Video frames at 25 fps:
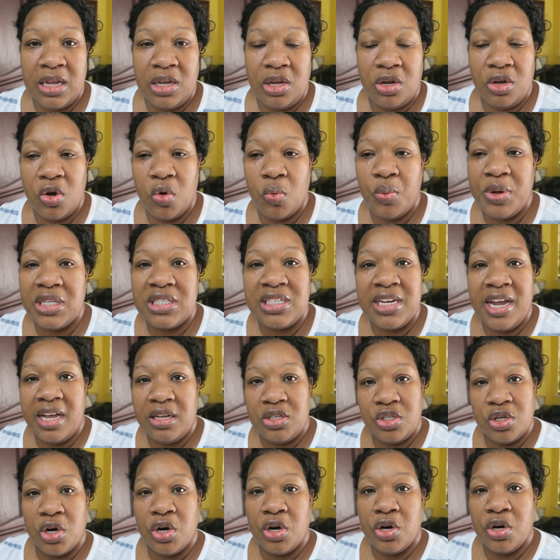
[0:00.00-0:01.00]
you know, we
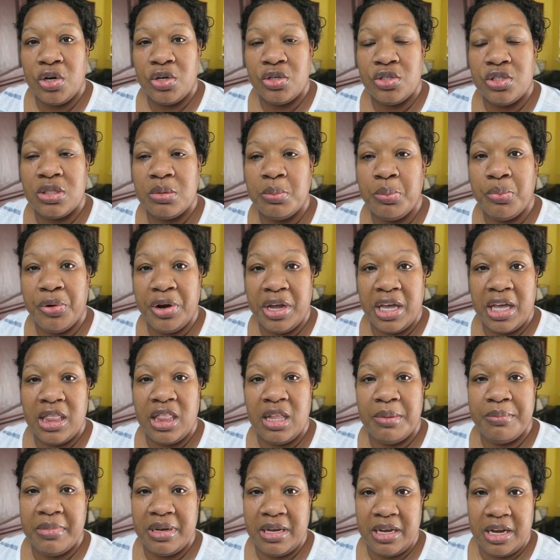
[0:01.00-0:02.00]
take turns
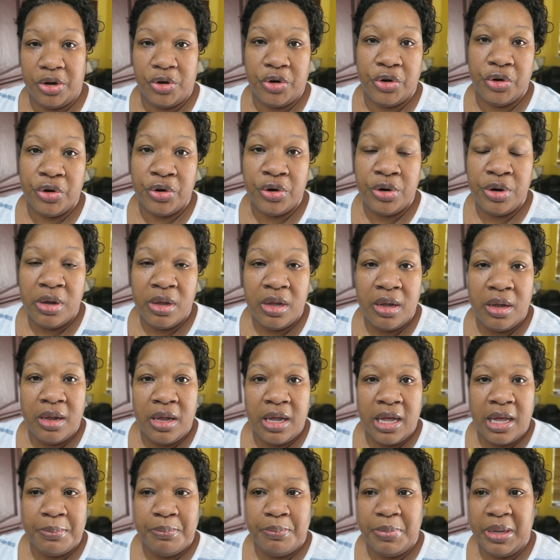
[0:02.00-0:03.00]
bringing them dinner
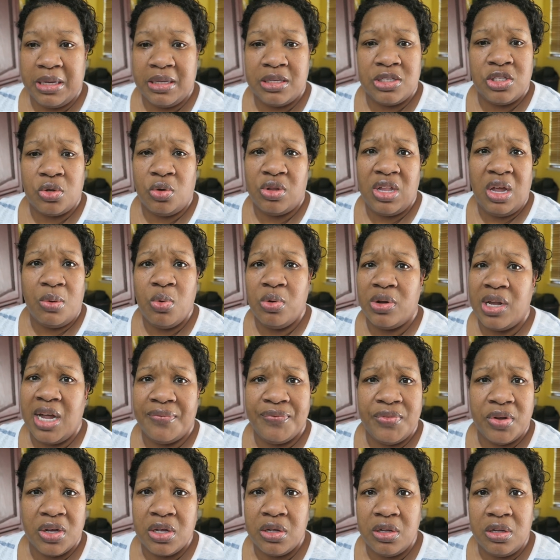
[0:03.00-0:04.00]
because so they won't have to